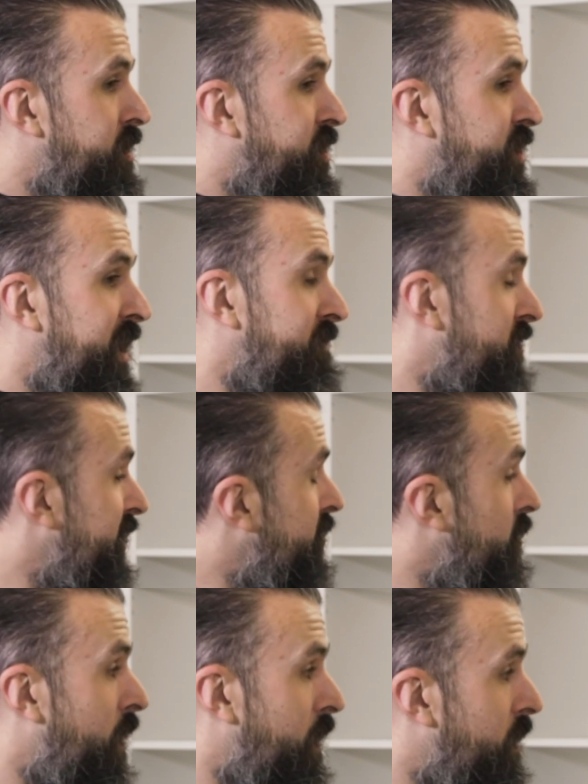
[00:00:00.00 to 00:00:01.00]
Generally
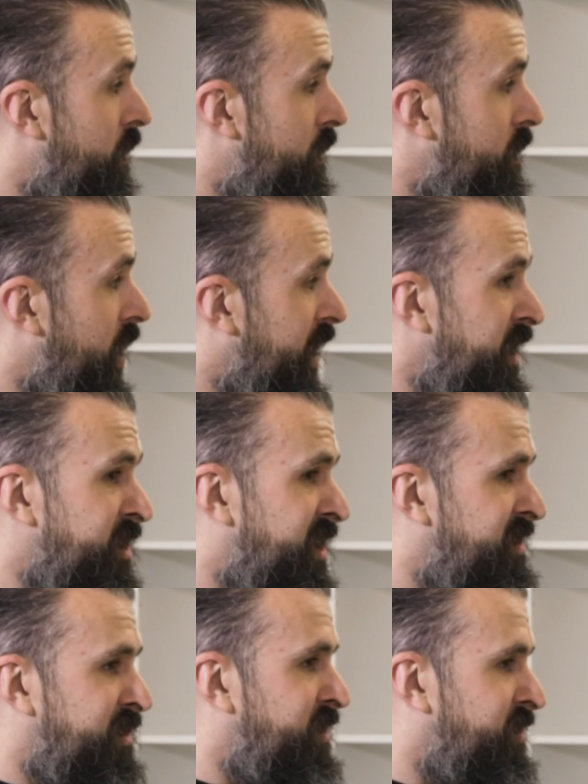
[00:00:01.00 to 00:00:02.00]
not. I can
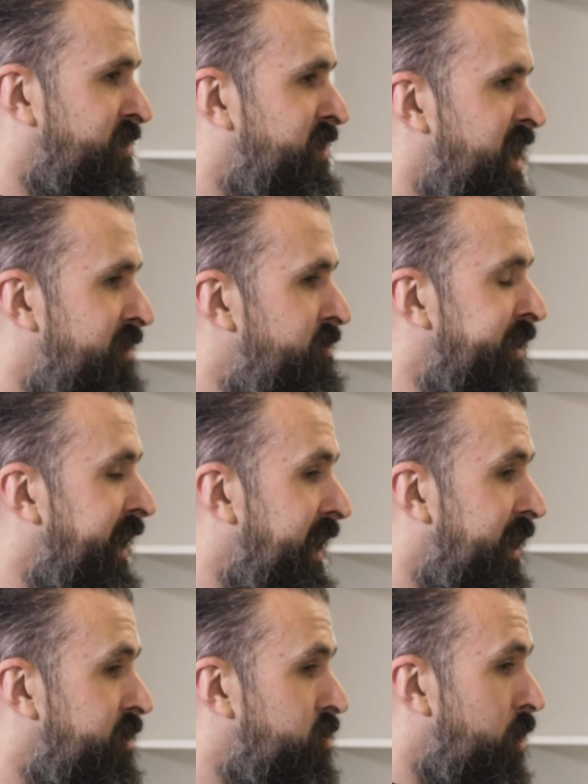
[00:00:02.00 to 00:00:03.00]
generally get it
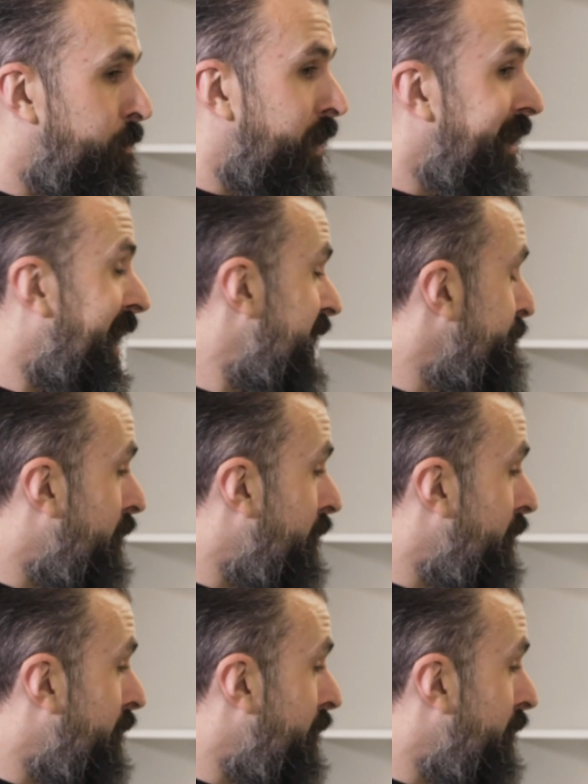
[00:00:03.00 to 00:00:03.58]
under control, but again,